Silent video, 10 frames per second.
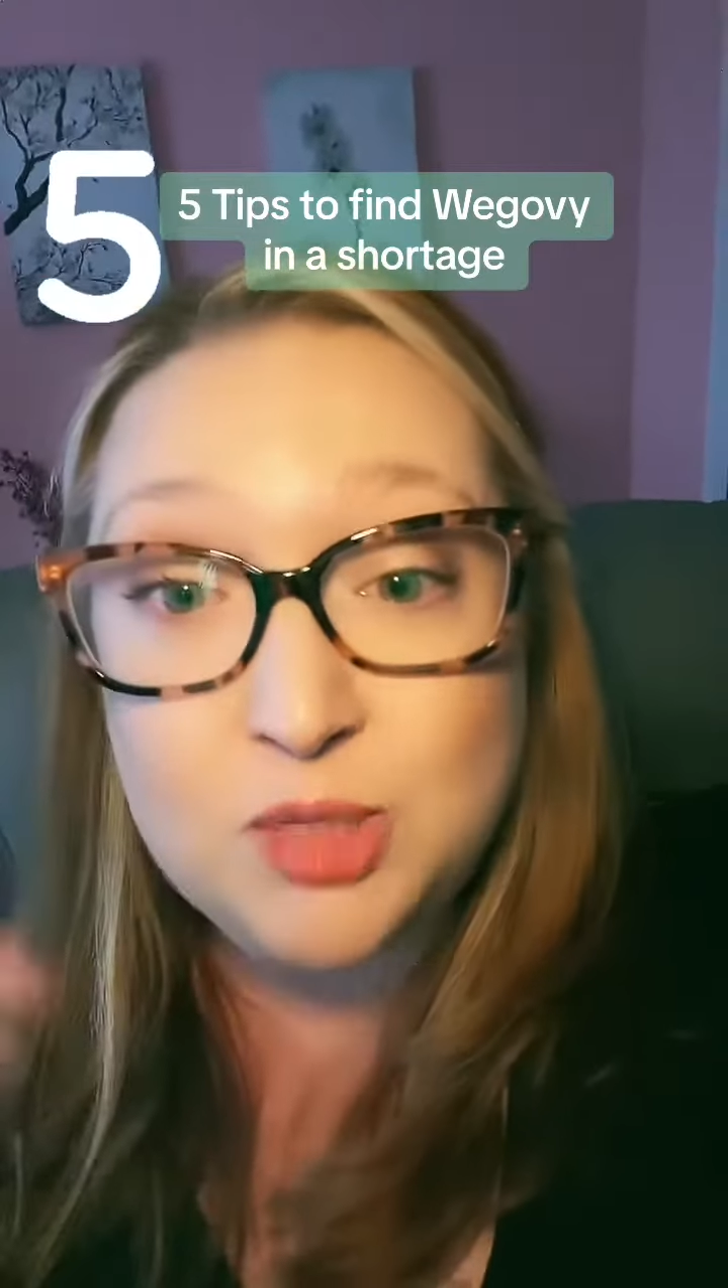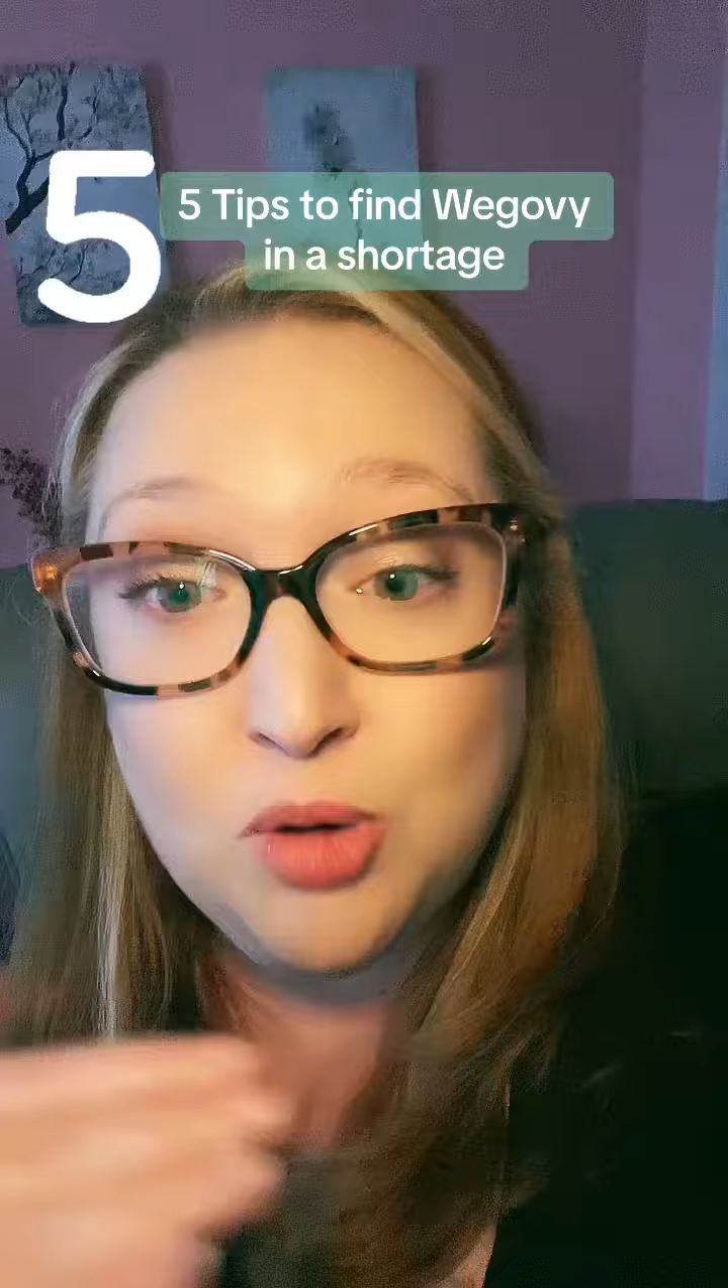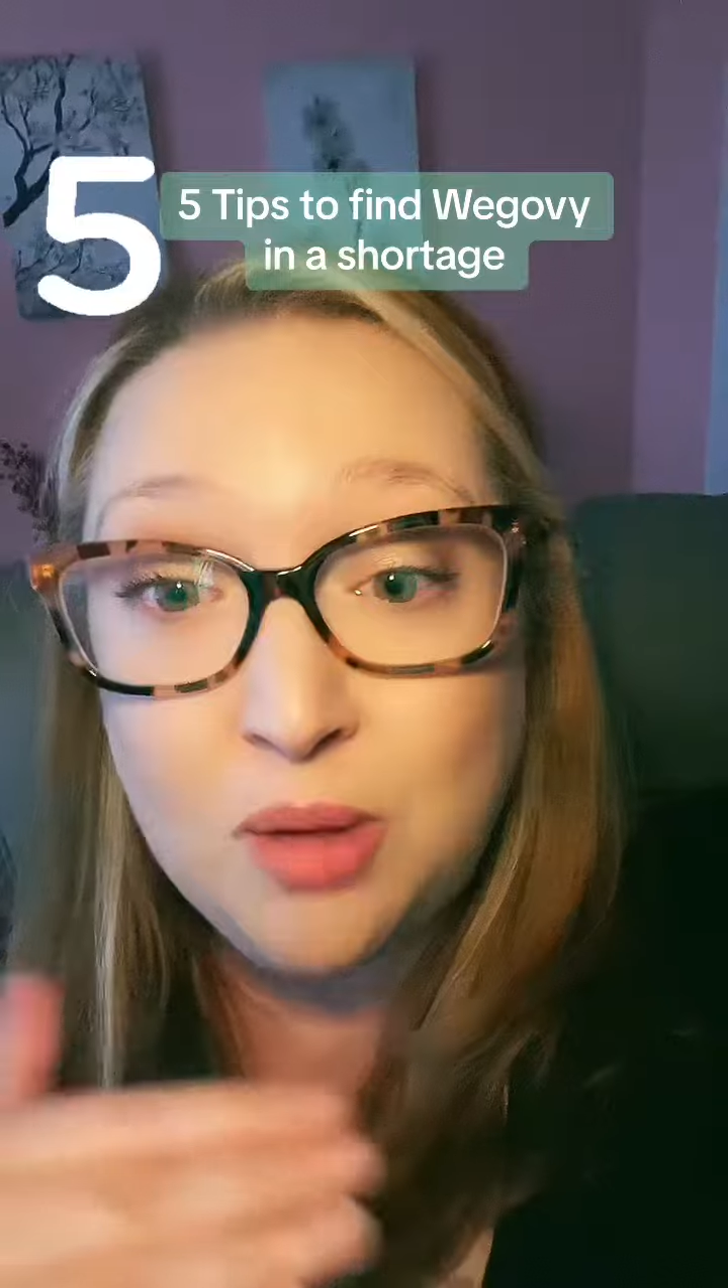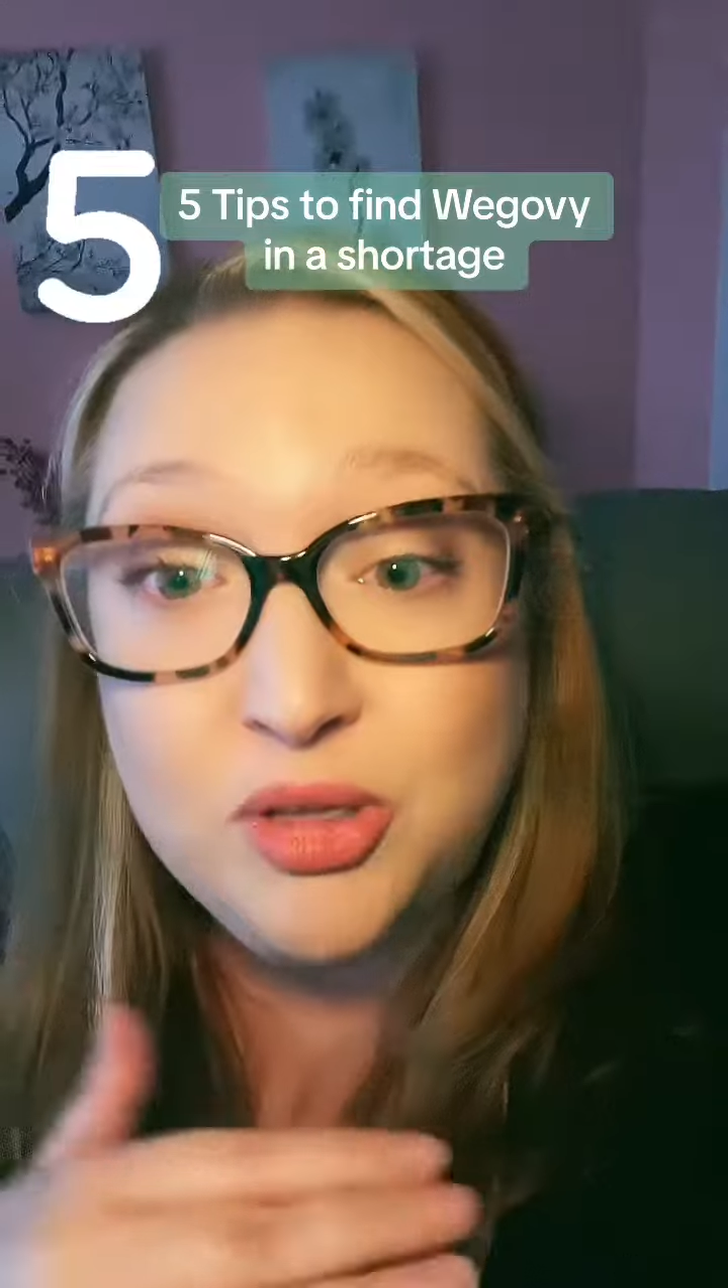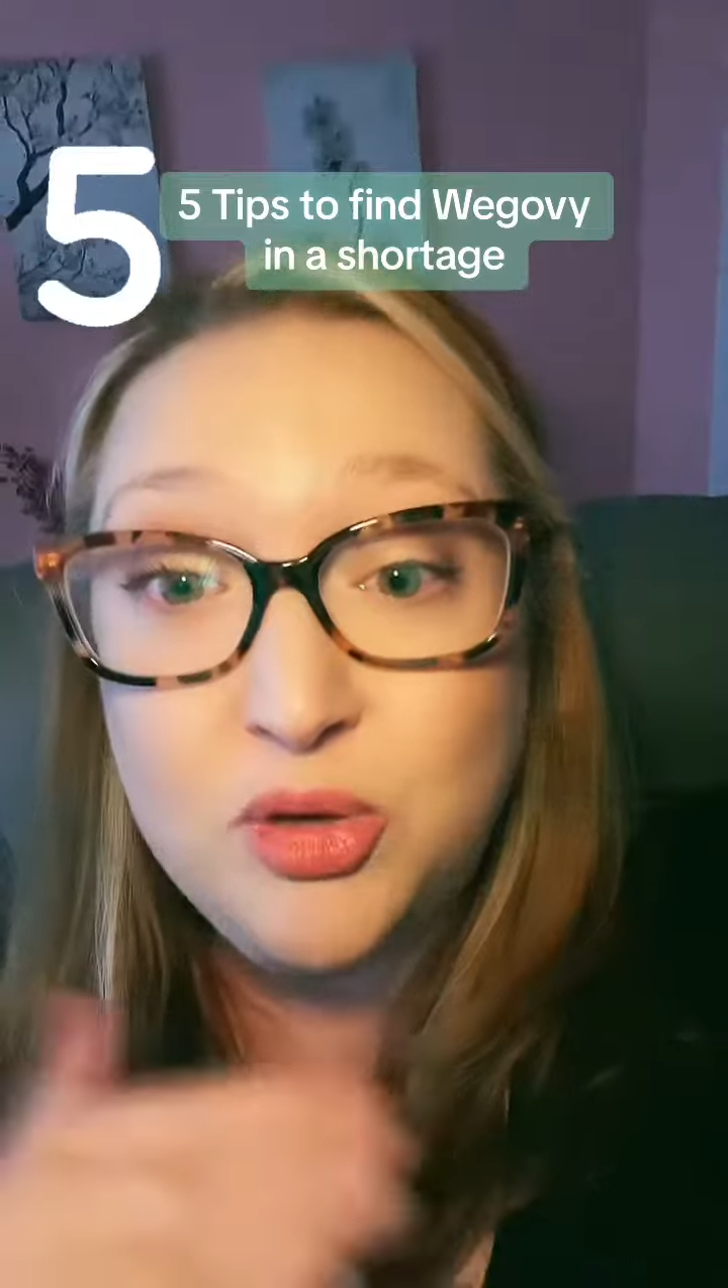
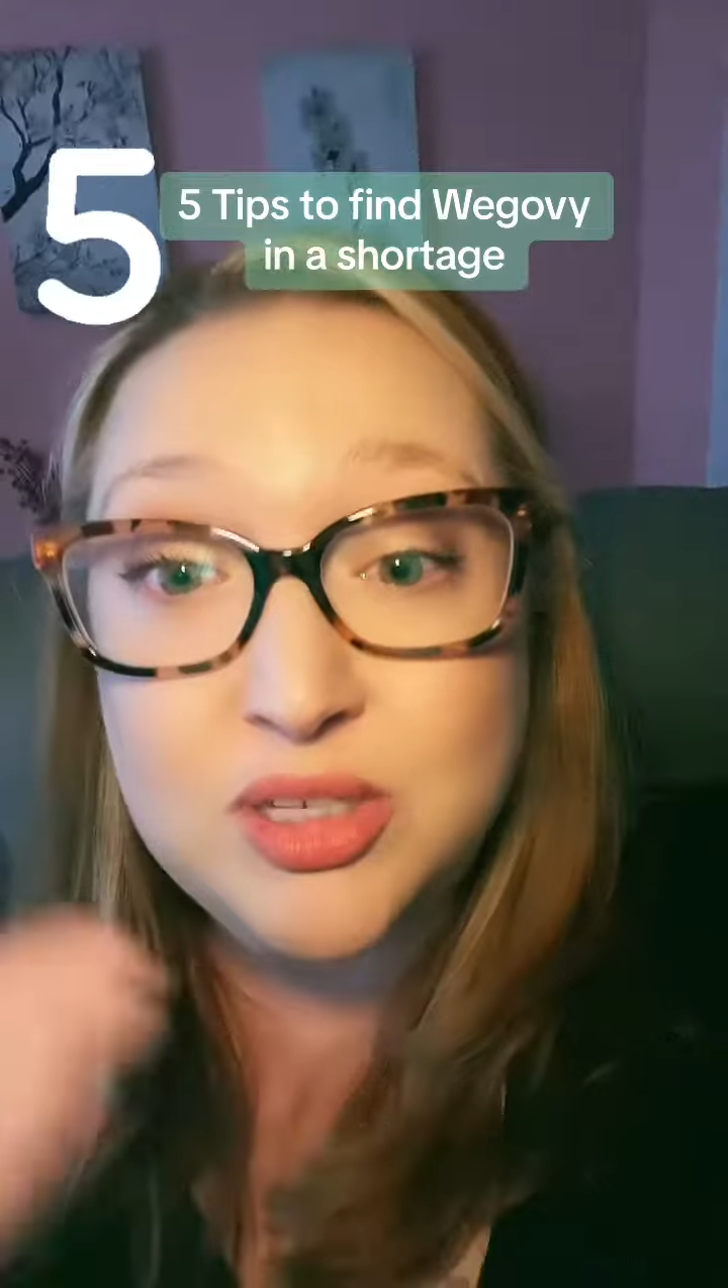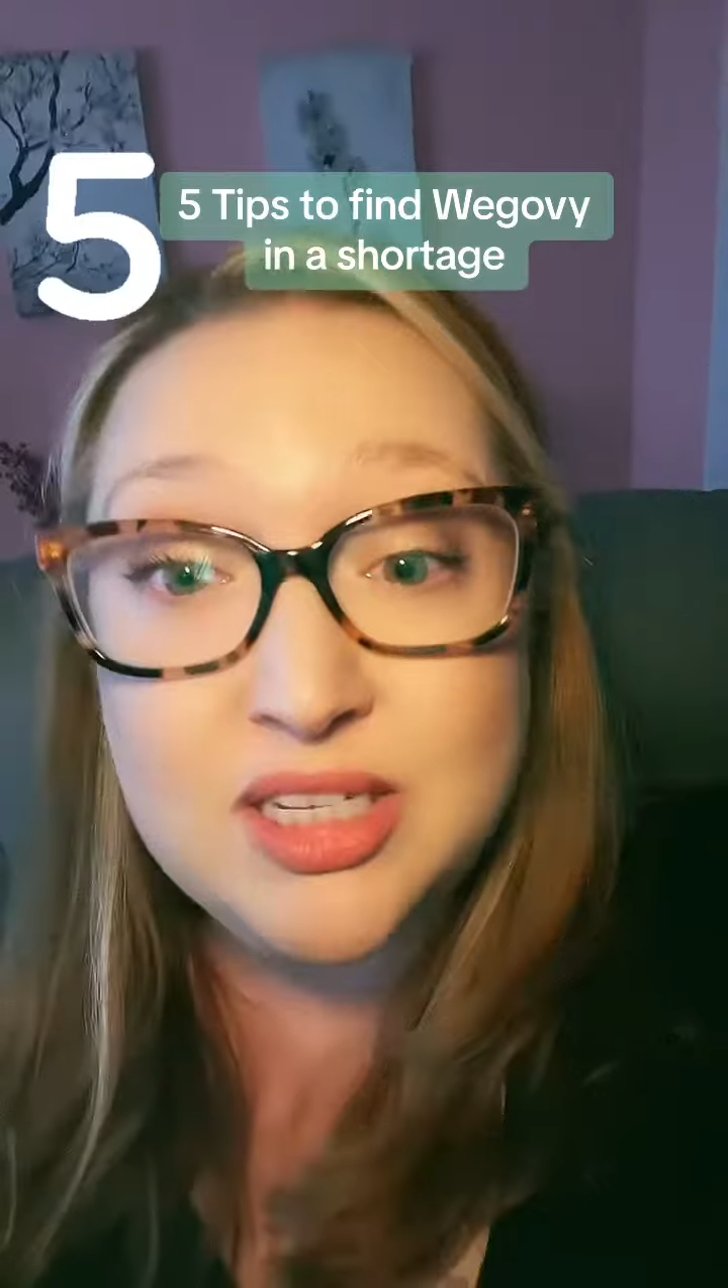probably using